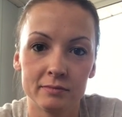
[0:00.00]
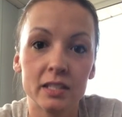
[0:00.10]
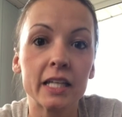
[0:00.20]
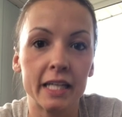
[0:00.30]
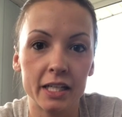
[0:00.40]

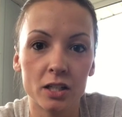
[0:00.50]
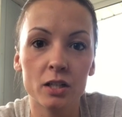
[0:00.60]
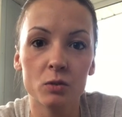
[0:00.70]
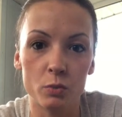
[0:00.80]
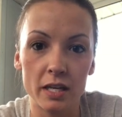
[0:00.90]

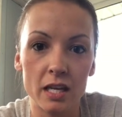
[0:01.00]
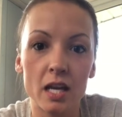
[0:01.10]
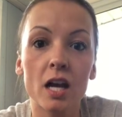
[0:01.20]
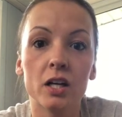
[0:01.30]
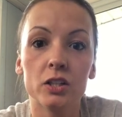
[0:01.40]
Here
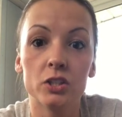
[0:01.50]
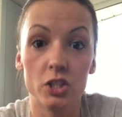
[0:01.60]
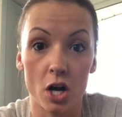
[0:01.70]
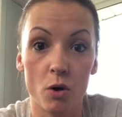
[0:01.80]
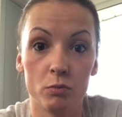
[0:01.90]
we
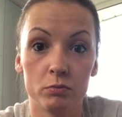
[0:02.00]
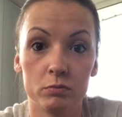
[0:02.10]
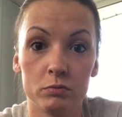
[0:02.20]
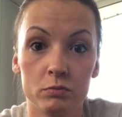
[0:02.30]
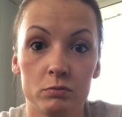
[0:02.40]
go.
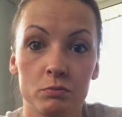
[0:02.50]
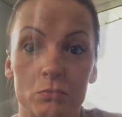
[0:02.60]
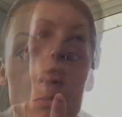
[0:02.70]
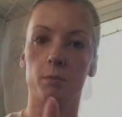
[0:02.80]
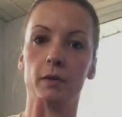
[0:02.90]

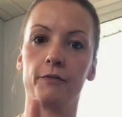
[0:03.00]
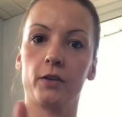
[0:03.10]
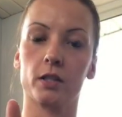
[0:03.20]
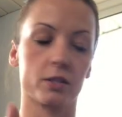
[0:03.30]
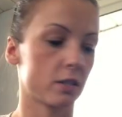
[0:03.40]
But
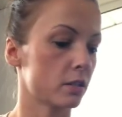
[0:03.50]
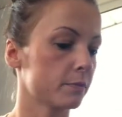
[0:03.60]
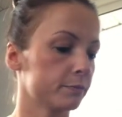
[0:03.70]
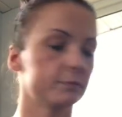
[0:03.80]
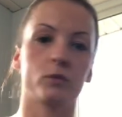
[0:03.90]
first,
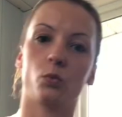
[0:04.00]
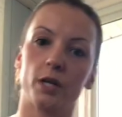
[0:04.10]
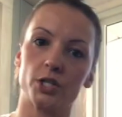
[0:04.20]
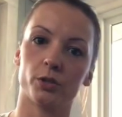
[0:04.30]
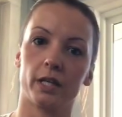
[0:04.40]

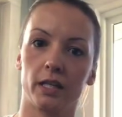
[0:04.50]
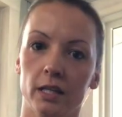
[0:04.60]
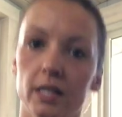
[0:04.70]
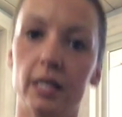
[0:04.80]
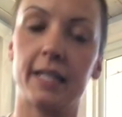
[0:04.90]
when doing
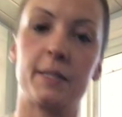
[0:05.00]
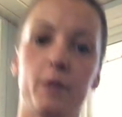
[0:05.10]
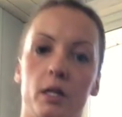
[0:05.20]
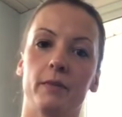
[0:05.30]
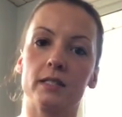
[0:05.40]

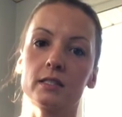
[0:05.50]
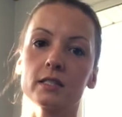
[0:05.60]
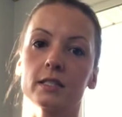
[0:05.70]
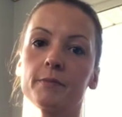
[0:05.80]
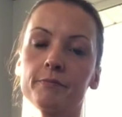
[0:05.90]
experiments,
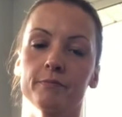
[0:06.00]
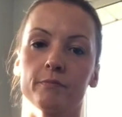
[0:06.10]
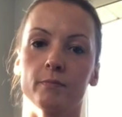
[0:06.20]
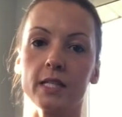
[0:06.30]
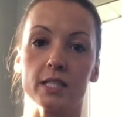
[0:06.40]

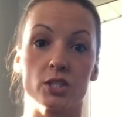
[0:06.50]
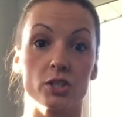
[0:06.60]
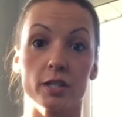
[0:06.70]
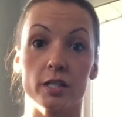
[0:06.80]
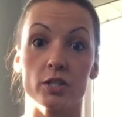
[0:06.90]
it is
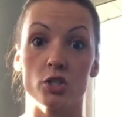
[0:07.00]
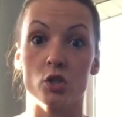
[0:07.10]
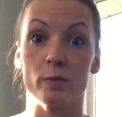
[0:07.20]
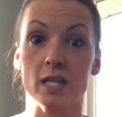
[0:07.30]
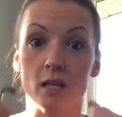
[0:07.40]
good to
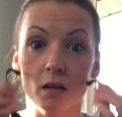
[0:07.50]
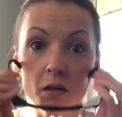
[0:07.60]
be